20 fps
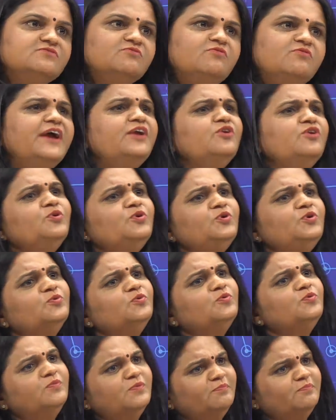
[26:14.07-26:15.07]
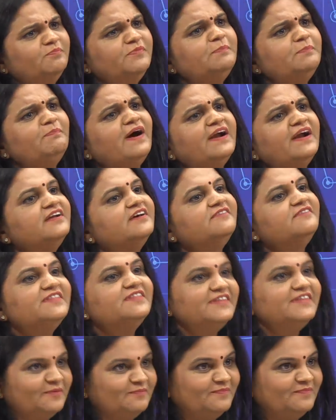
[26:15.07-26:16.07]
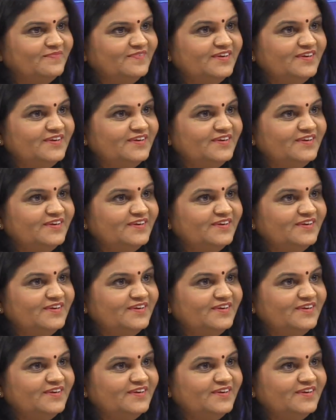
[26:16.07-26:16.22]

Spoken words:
Why not to be partner with them?